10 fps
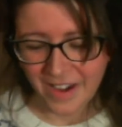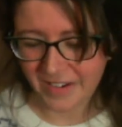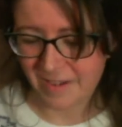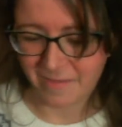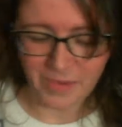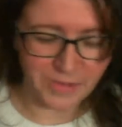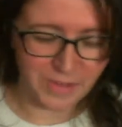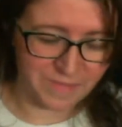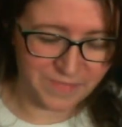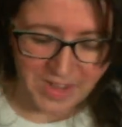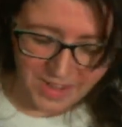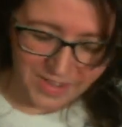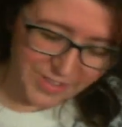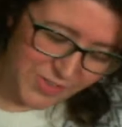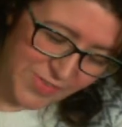Okay, hold on.
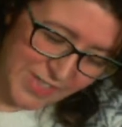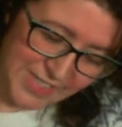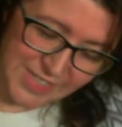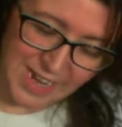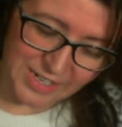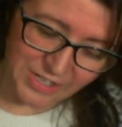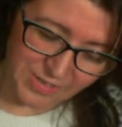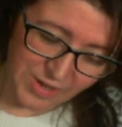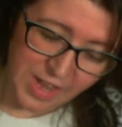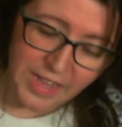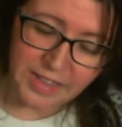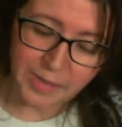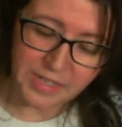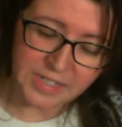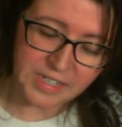So this is actually different.
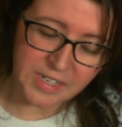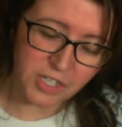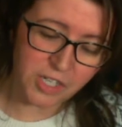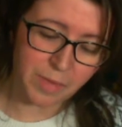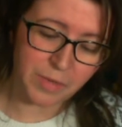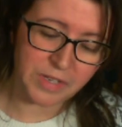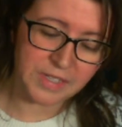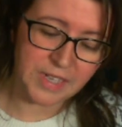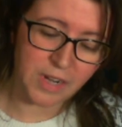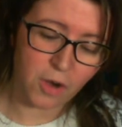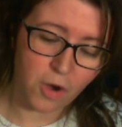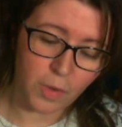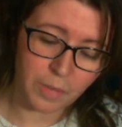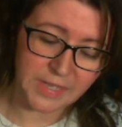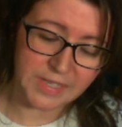Limited edition numbered and signed
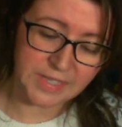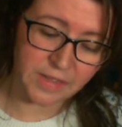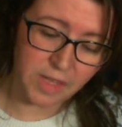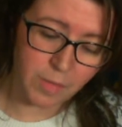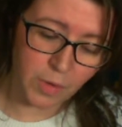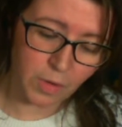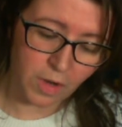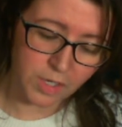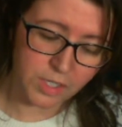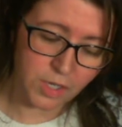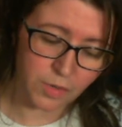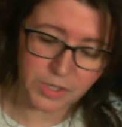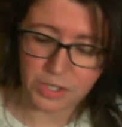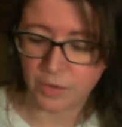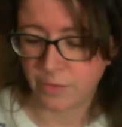artwork by Cynthia Bogart,
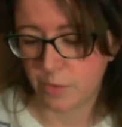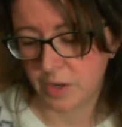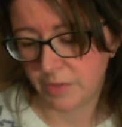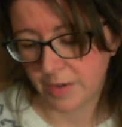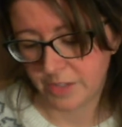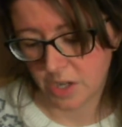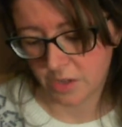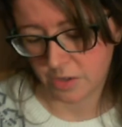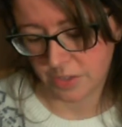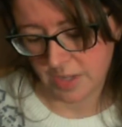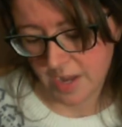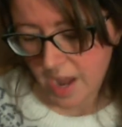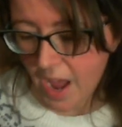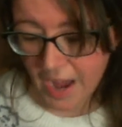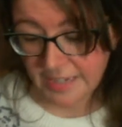retail $45.
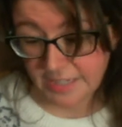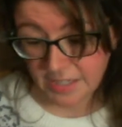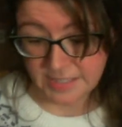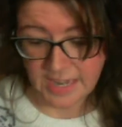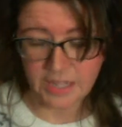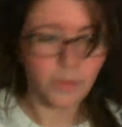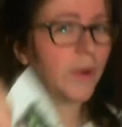I can tell you exactly